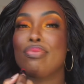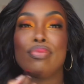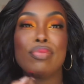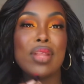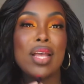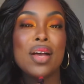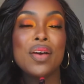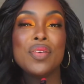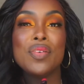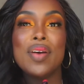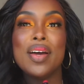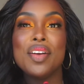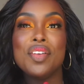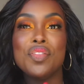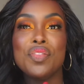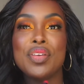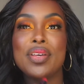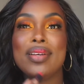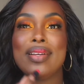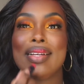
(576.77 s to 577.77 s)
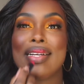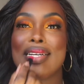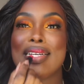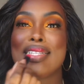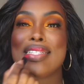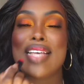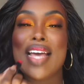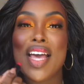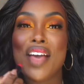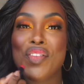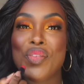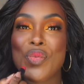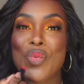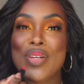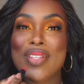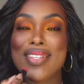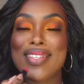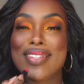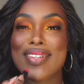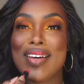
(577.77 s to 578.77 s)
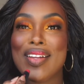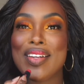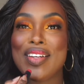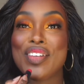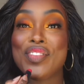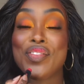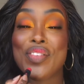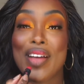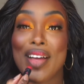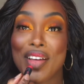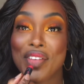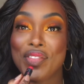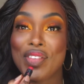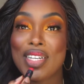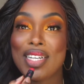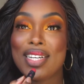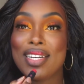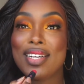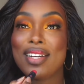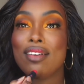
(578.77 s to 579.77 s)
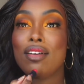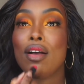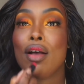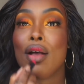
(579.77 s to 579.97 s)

I don't know how to feel because I haven't worn this color in forever.